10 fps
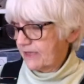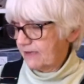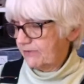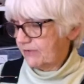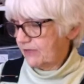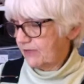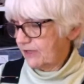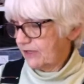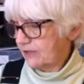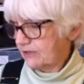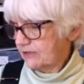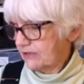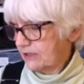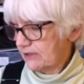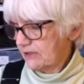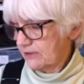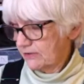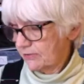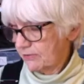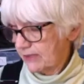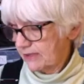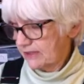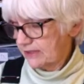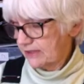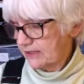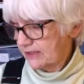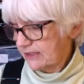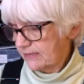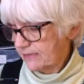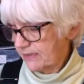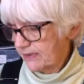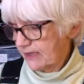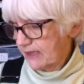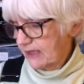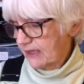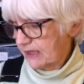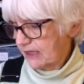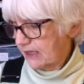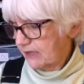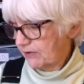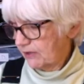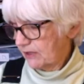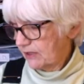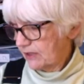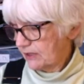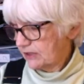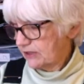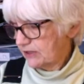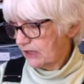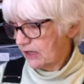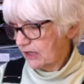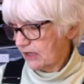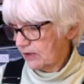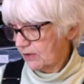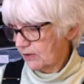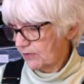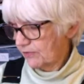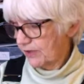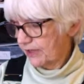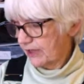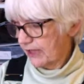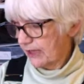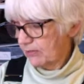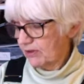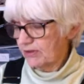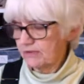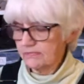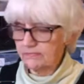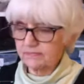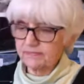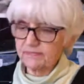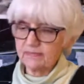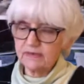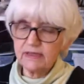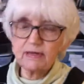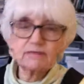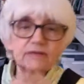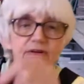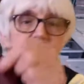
even though they don't sell tremendously. Akira Chicago, red label. Never